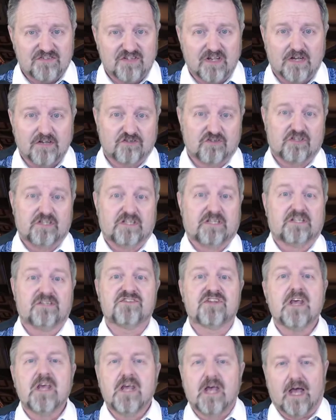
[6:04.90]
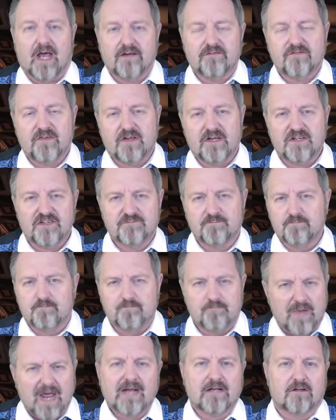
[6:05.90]
such things, I face
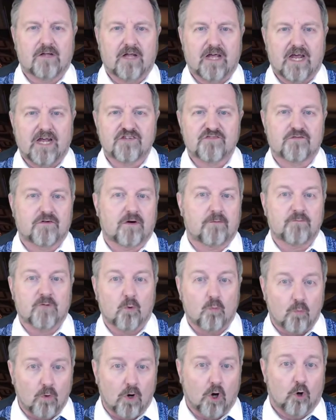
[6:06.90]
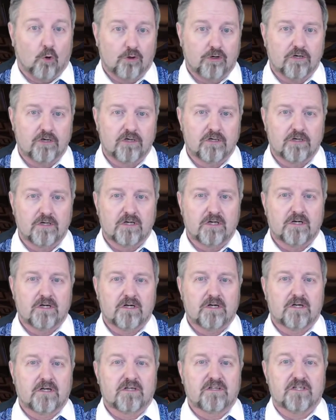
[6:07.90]
backlash from the woke.
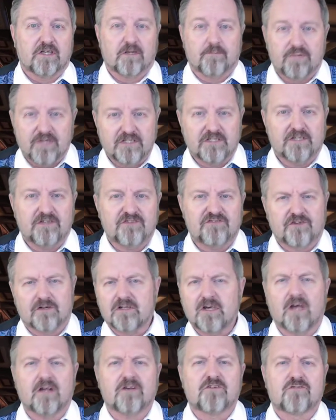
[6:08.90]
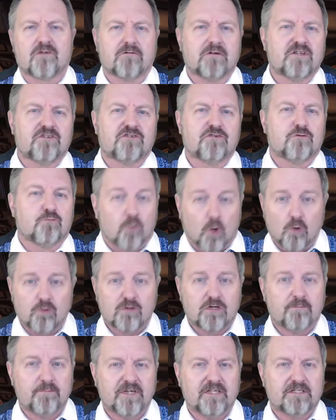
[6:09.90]
The opinions are contrary to
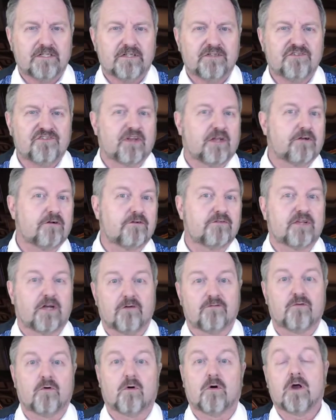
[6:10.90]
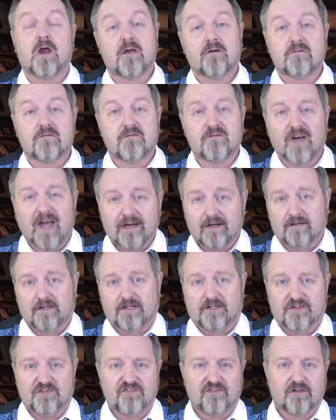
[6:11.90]
woke opinions and are therefore
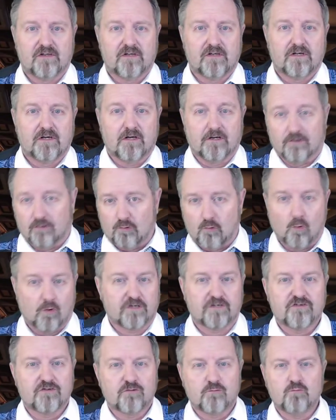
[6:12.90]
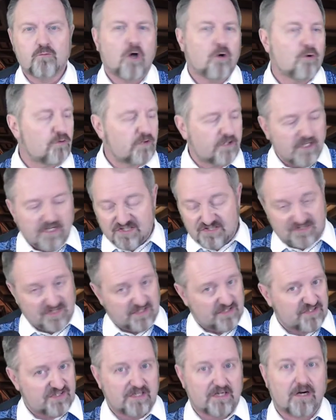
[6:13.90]
violence. And according to woke,
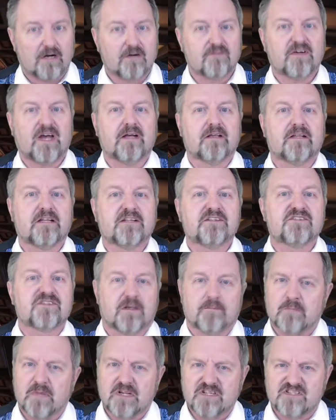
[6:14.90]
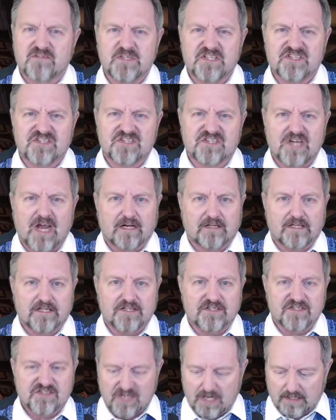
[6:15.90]
since they are violence, they must be
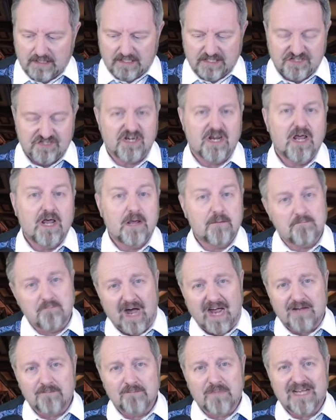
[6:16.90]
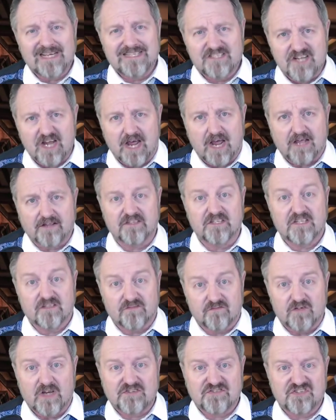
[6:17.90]
silenced by my death
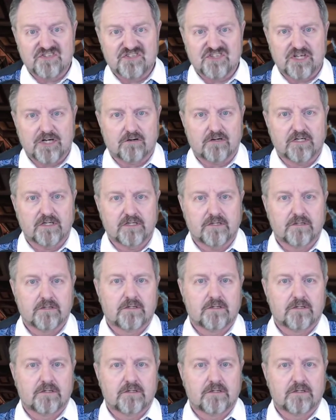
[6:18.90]
if necessary.